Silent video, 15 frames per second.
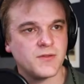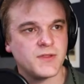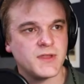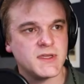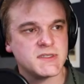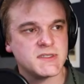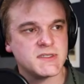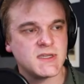
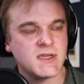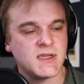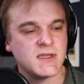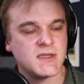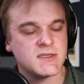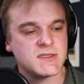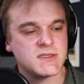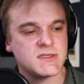this
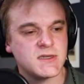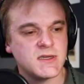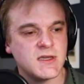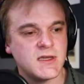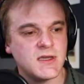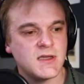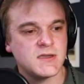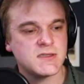is
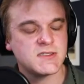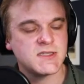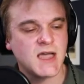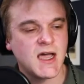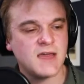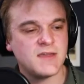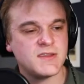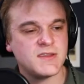
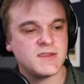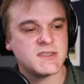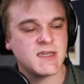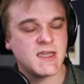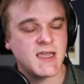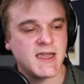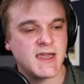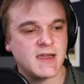scythe is a
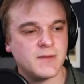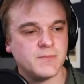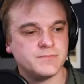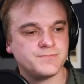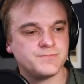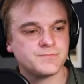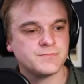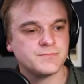game
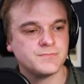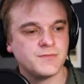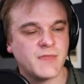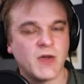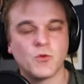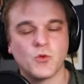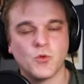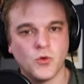that
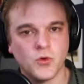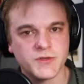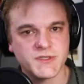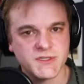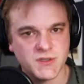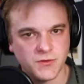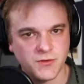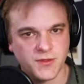rewards
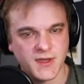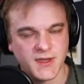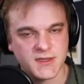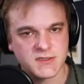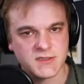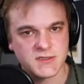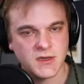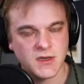two
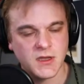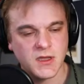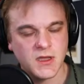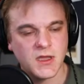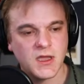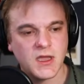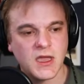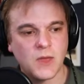things
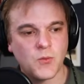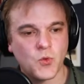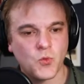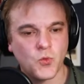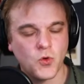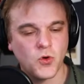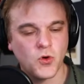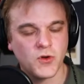it
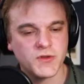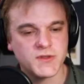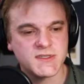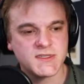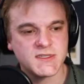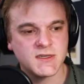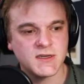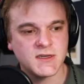
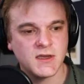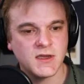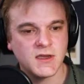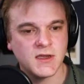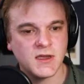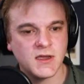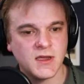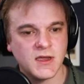rewards
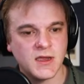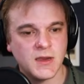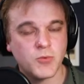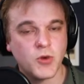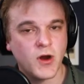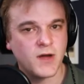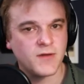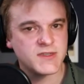
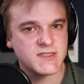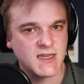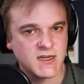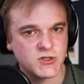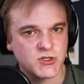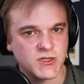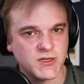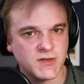
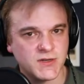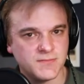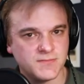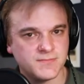improvisation